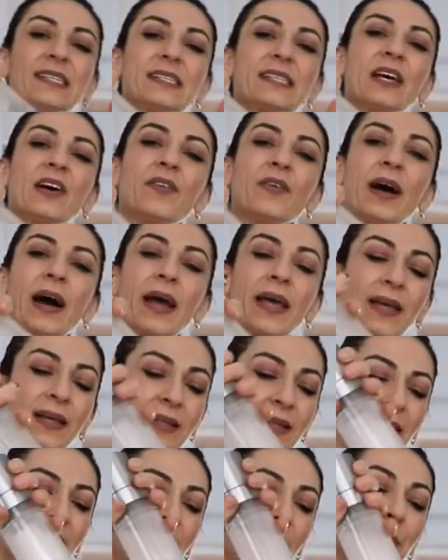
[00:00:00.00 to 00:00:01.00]
is
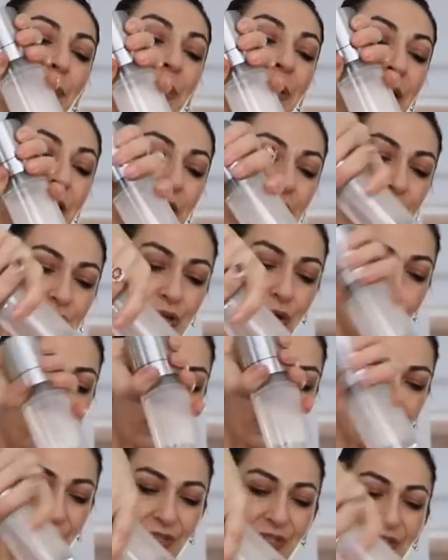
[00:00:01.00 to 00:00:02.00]
Hawaiian pink salt.